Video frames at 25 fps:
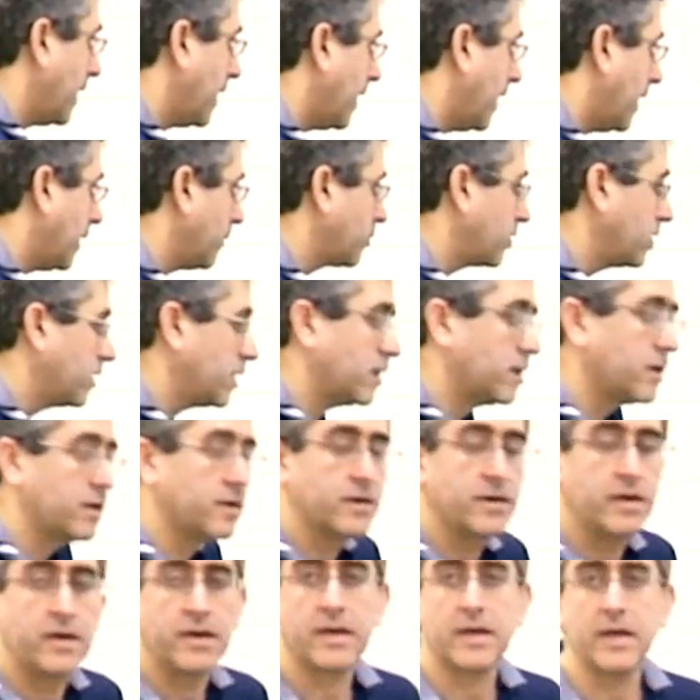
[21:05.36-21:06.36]
I'm
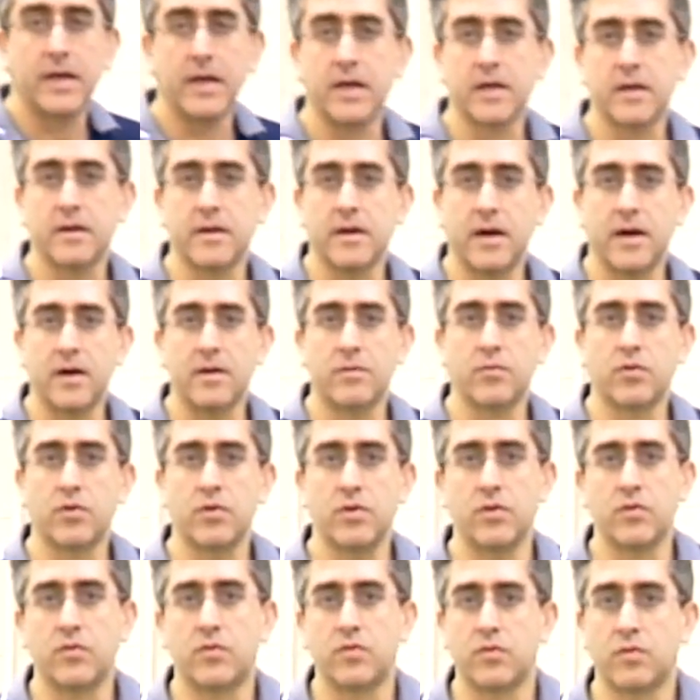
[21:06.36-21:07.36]

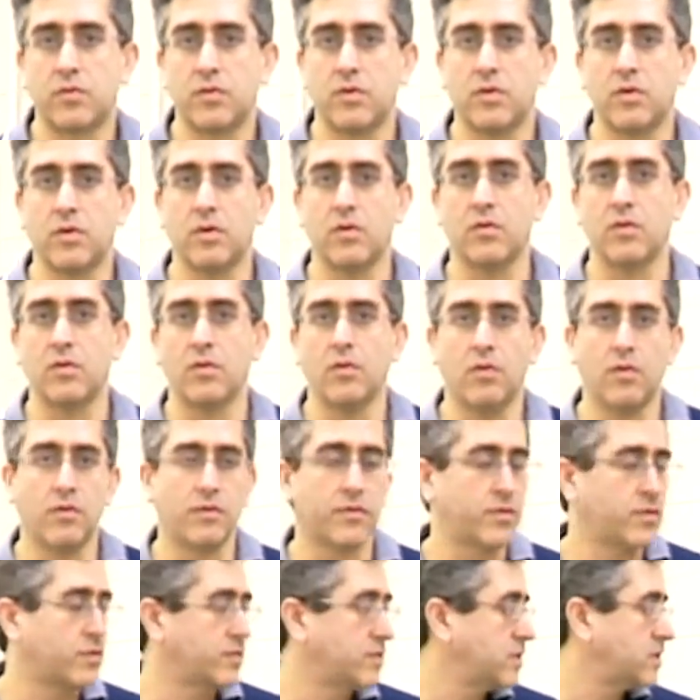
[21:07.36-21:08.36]
going to go
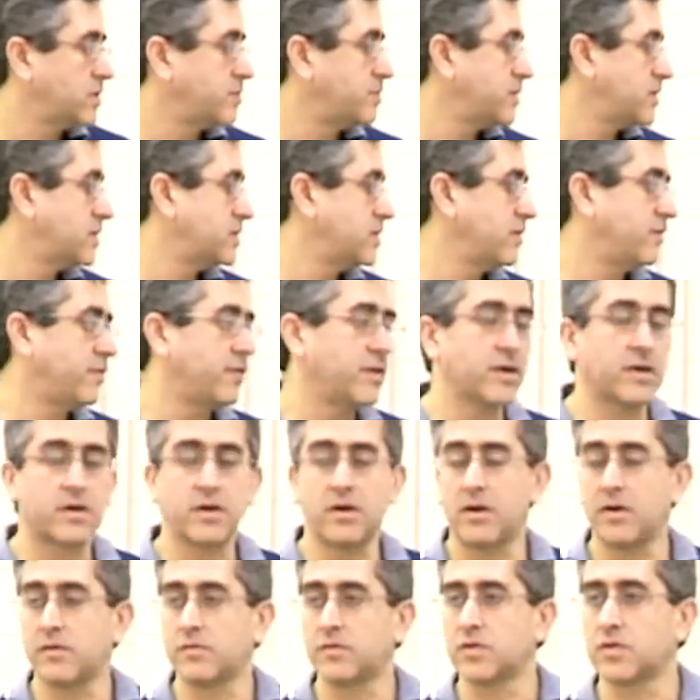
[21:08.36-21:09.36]
over the specific
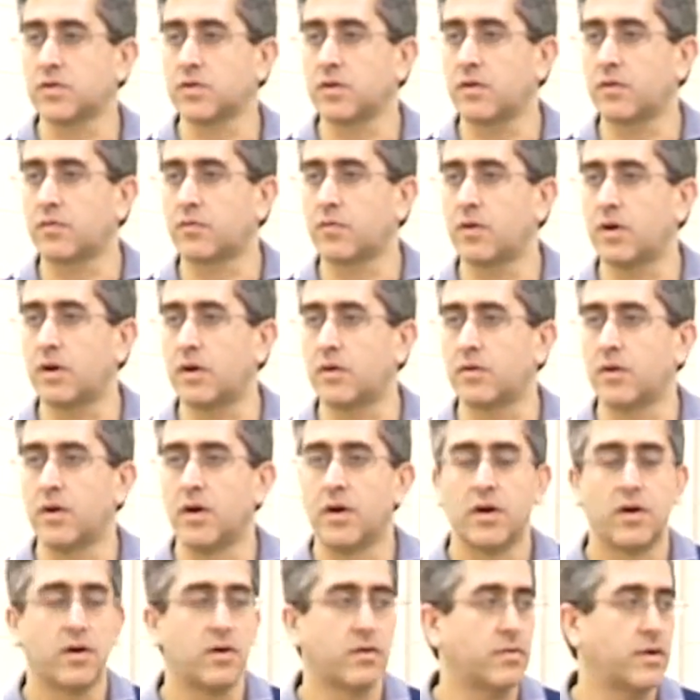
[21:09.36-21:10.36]
of the software.
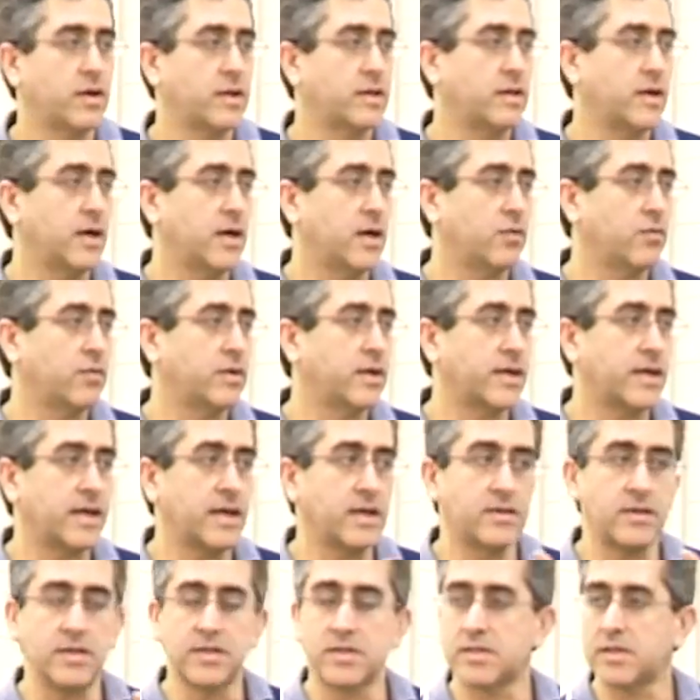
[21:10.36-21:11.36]
Right now, I want to
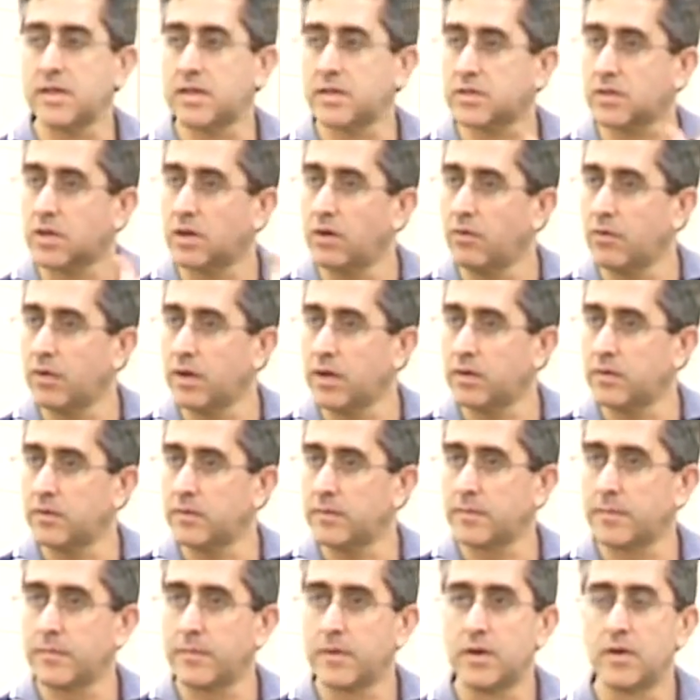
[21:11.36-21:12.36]
get this test going,
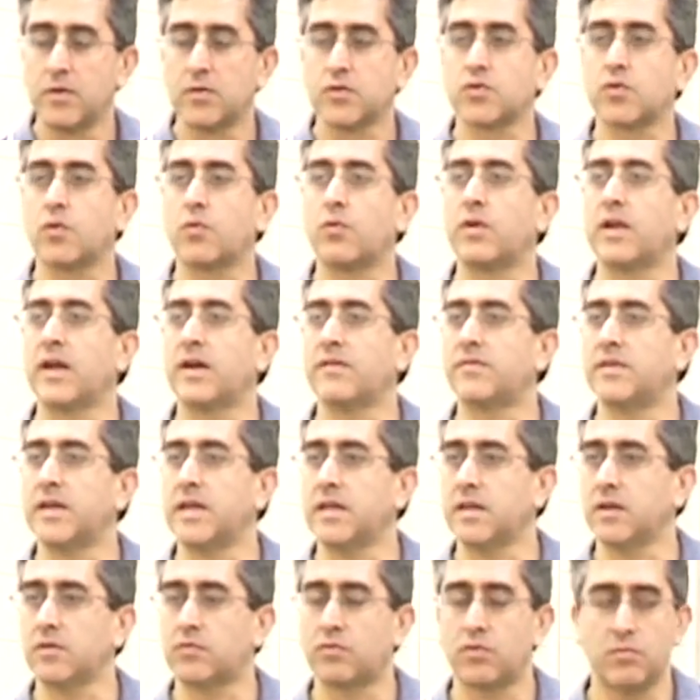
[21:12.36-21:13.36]
so we'll have
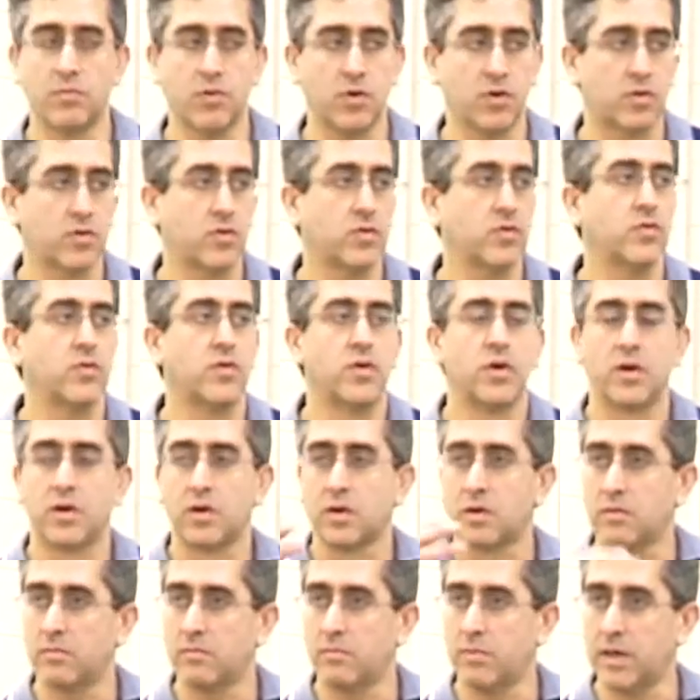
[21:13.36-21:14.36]
data tomorrow,
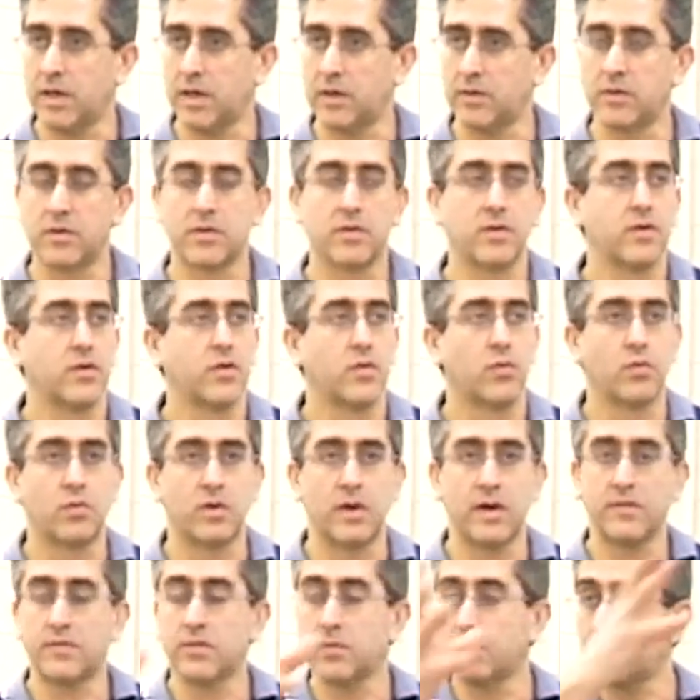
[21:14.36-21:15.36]
but
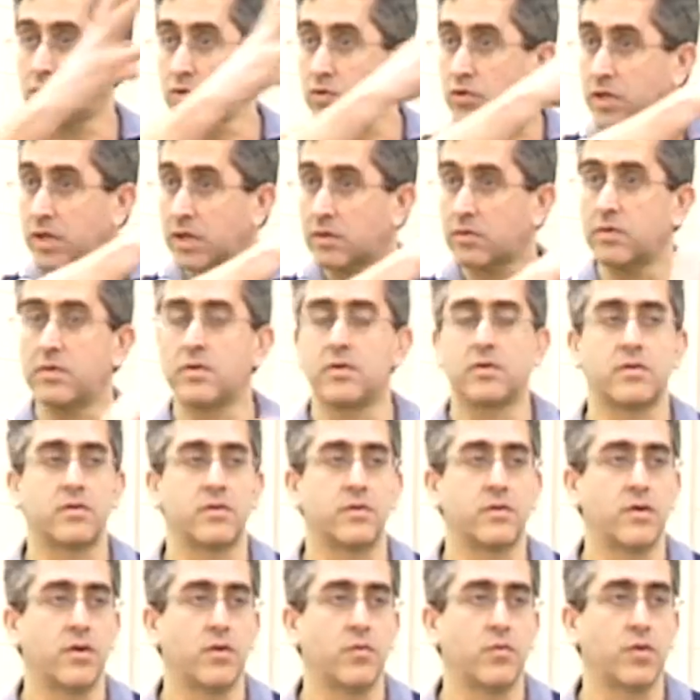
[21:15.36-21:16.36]
we'll have the projector,
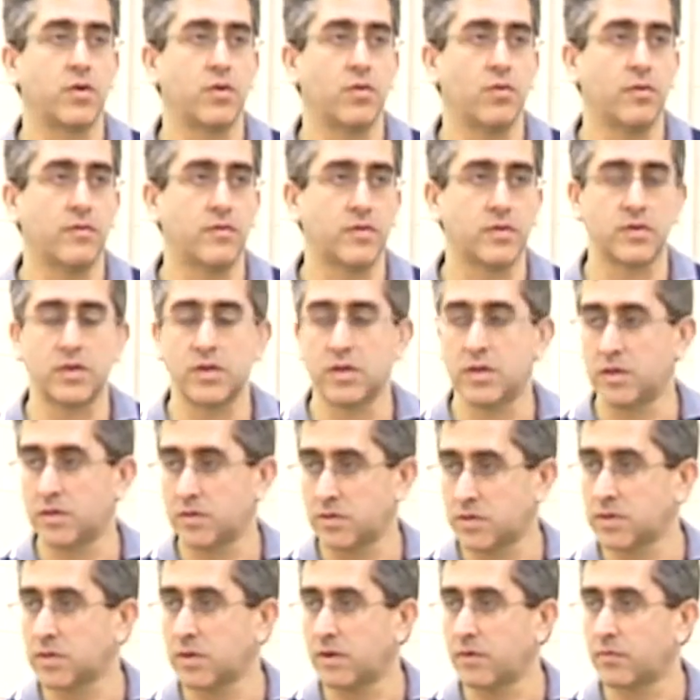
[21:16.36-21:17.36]
and we'll go over
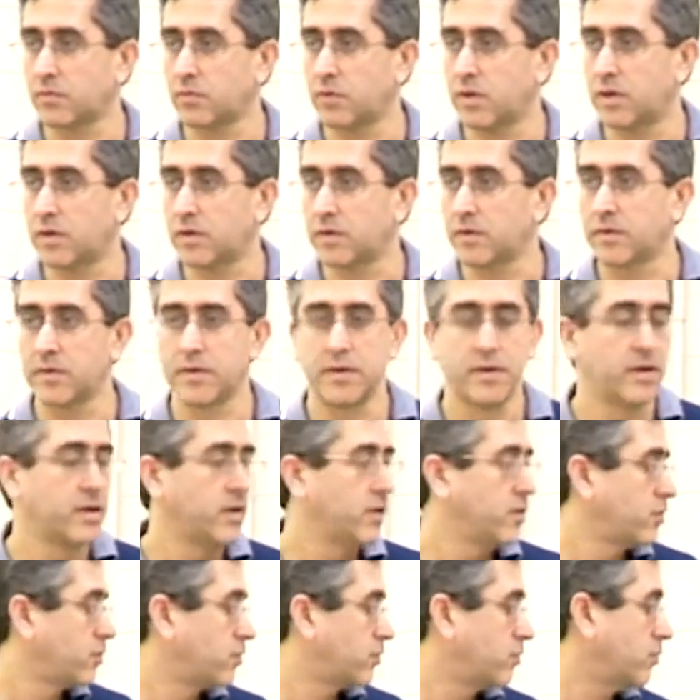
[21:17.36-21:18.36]
the software
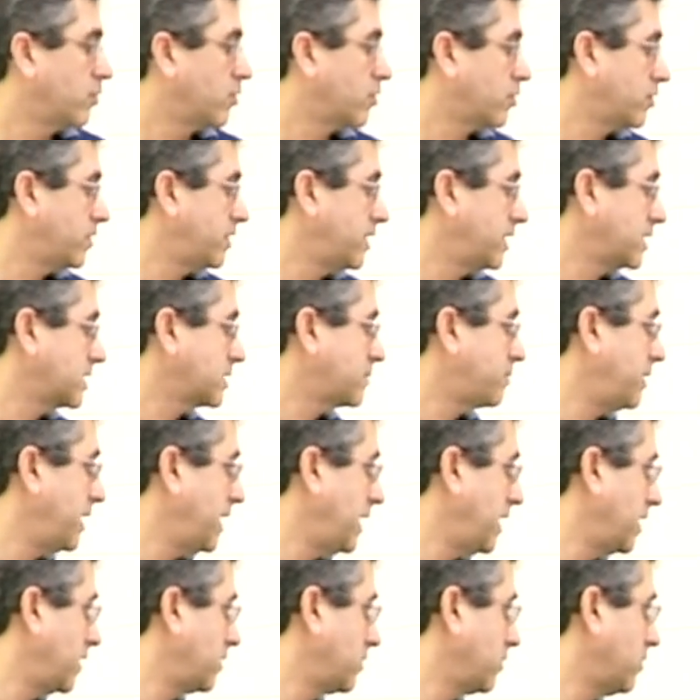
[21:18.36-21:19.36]
tomorrow and
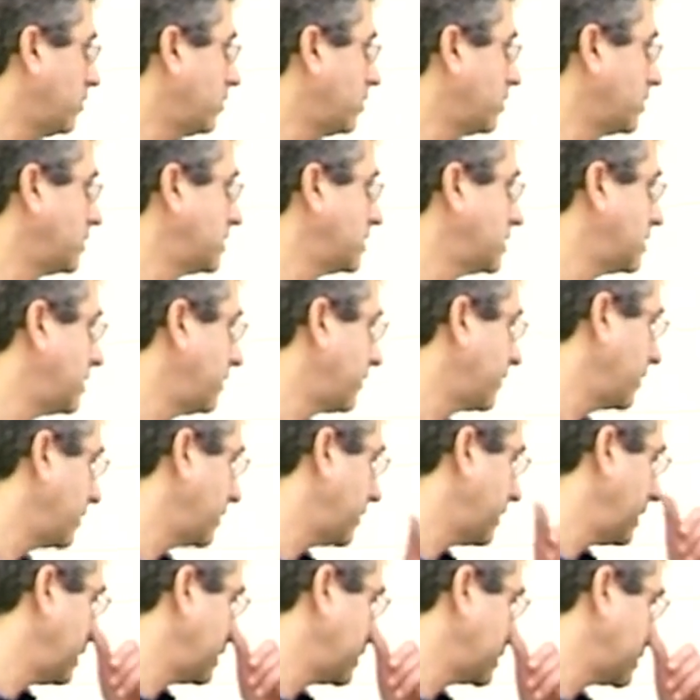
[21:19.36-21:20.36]
explain all these different
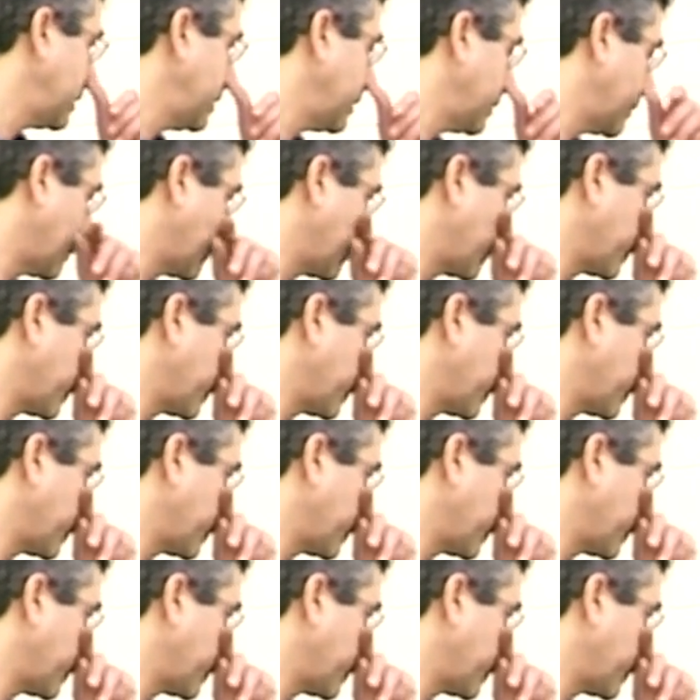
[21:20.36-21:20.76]
things here.